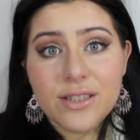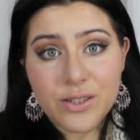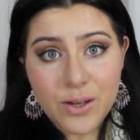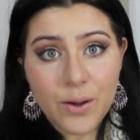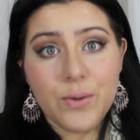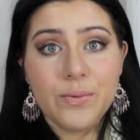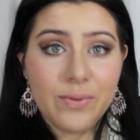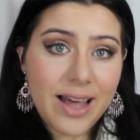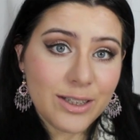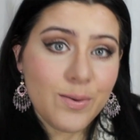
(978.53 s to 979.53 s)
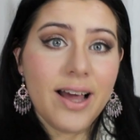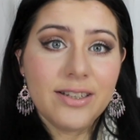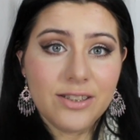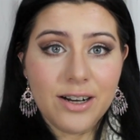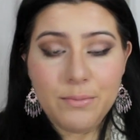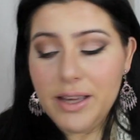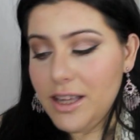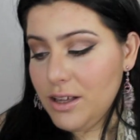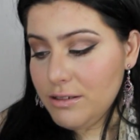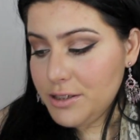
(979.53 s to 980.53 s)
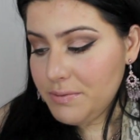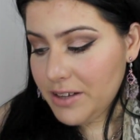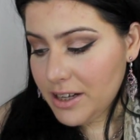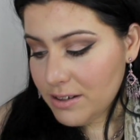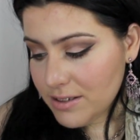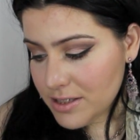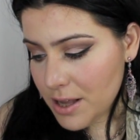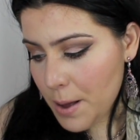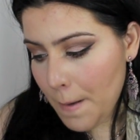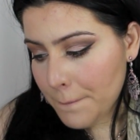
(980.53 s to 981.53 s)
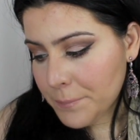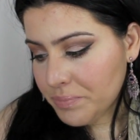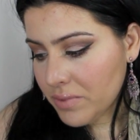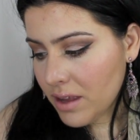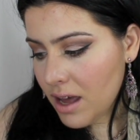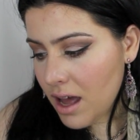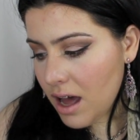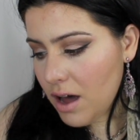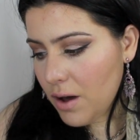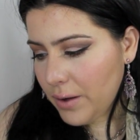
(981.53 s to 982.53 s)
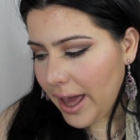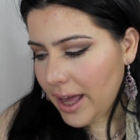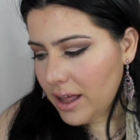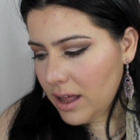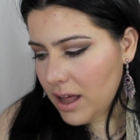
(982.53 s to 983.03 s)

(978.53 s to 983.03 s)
So that's why I started making YouTube videos. Okay,